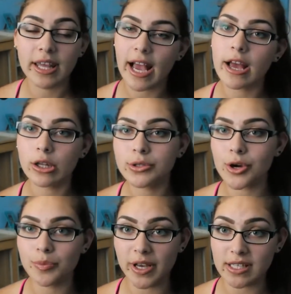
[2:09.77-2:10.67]
I looked
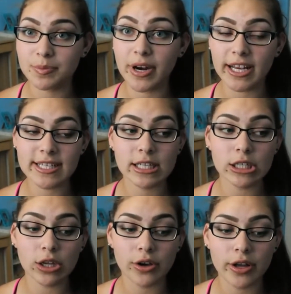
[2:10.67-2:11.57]
obese, but I
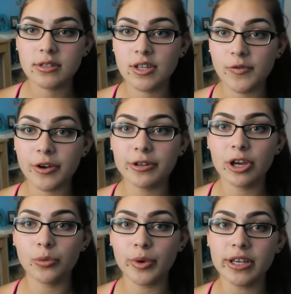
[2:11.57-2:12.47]
didn't look
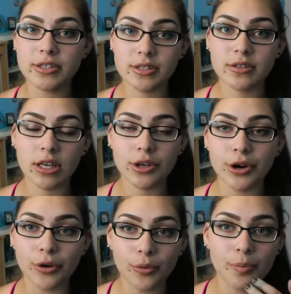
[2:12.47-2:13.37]
severely obese, you
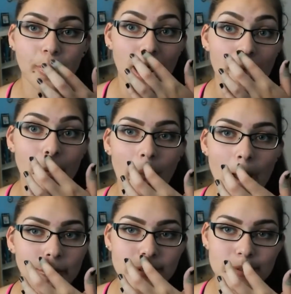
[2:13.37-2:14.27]
know, but
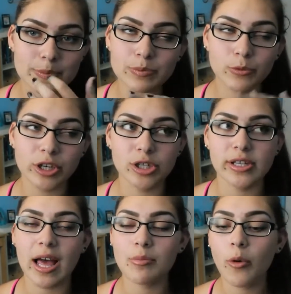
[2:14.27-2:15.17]
I was reaching
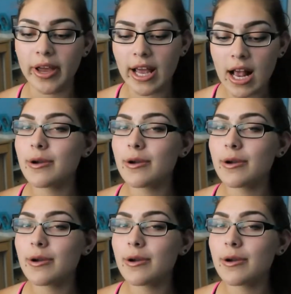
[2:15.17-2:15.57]
that point.